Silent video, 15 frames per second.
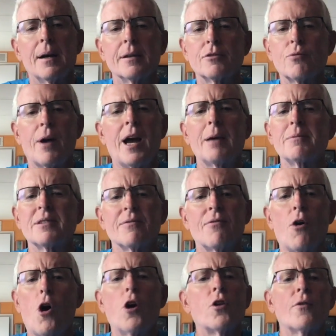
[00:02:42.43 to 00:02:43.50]
tribes of
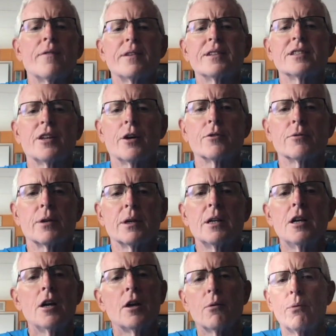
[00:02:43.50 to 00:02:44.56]
all over this country.
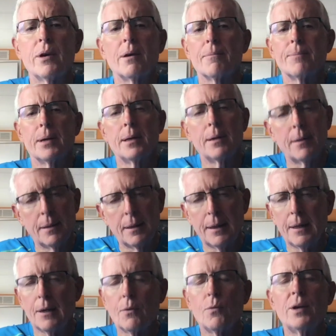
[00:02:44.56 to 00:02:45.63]

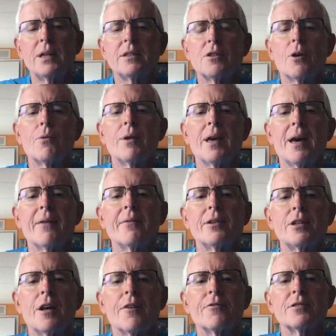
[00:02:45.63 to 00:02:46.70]
We don't have
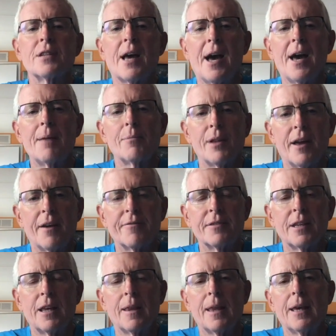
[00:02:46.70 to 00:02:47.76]
enough time left
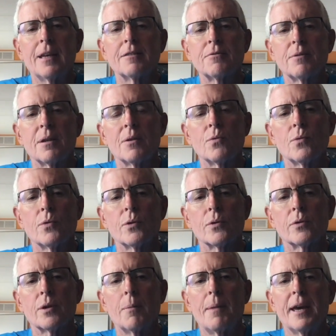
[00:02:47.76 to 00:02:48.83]
in the history of the
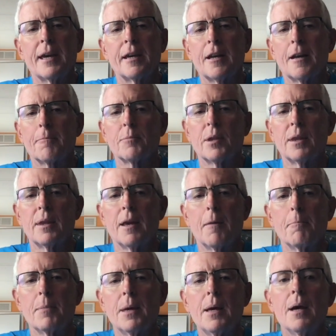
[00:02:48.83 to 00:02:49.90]
world to make it up to them.
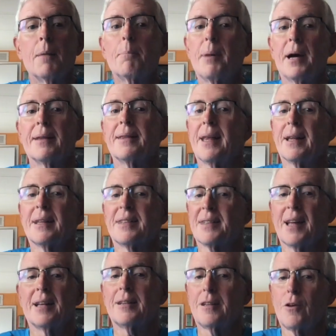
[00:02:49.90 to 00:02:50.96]
But that's
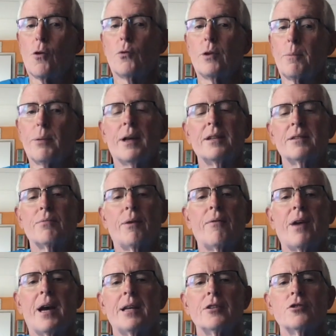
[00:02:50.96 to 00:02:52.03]
not the only place we've
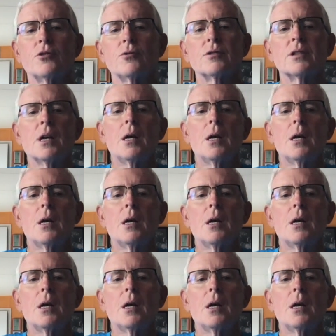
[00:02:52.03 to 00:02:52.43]
got issues.